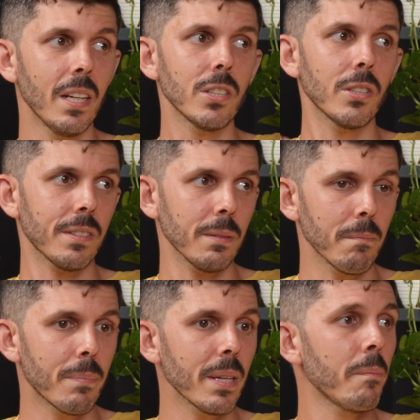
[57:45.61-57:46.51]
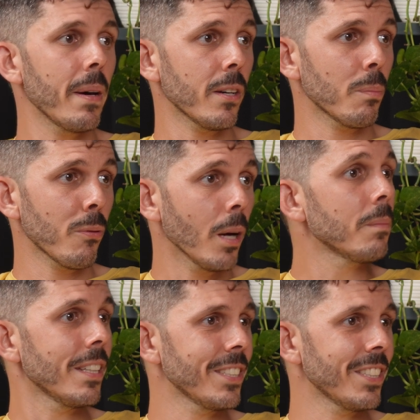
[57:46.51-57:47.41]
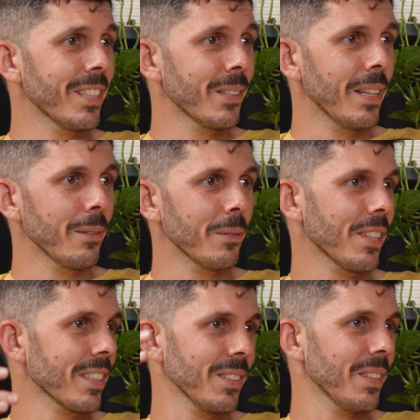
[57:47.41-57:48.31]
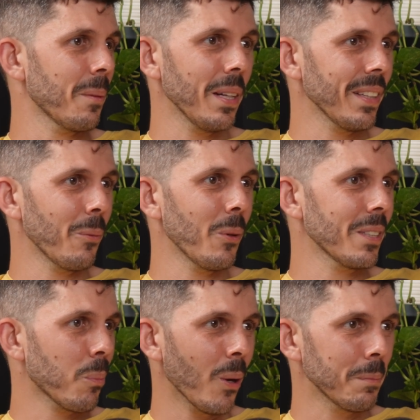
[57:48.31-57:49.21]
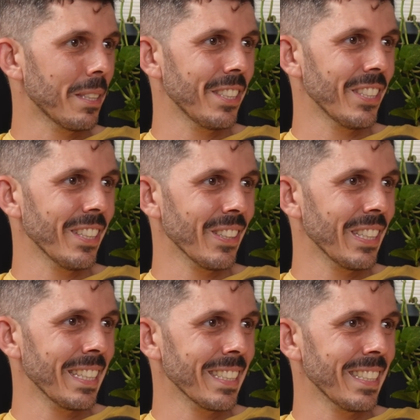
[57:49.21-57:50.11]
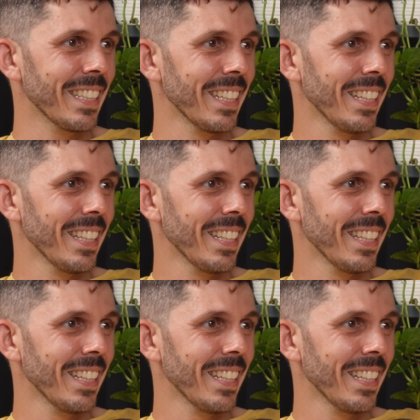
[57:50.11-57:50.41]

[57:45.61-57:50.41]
So you have to be a better prompt engineer, right? We've talked a lot about like what is prompt engineering and